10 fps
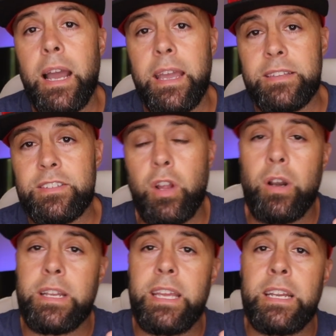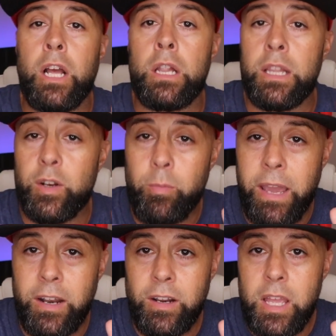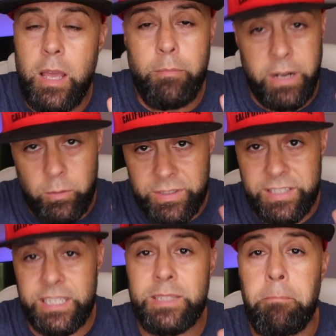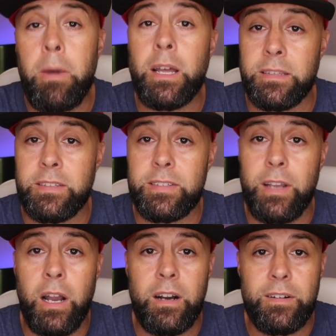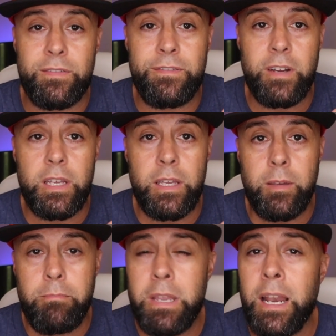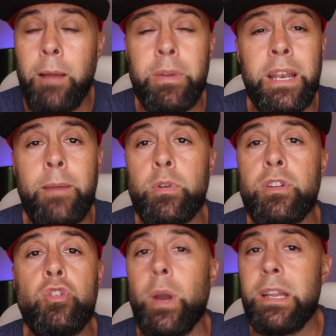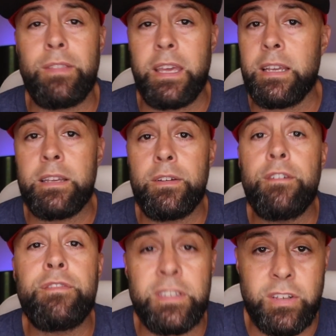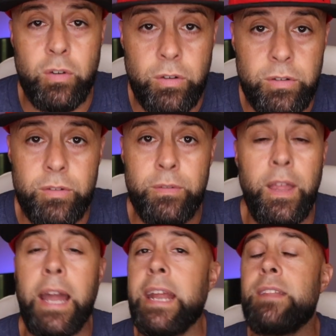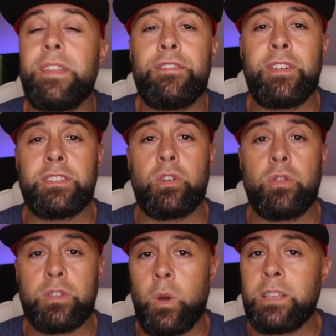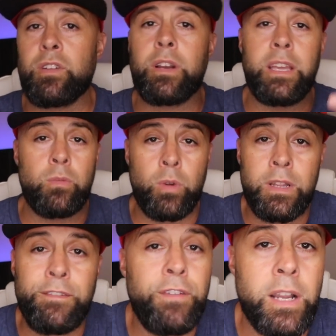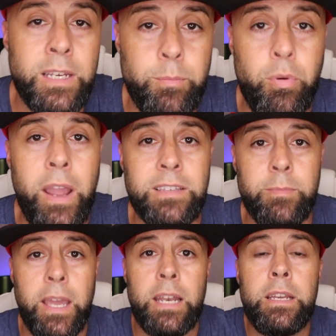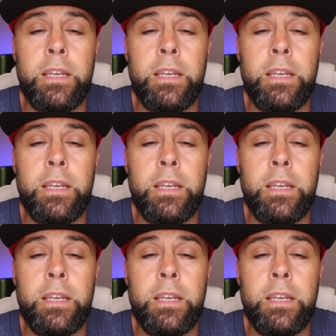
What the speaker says: it started getting a little better, but it was 6 months of me not being able to do anything physical. Not anything physical. So I started getting really fucking depressed, man.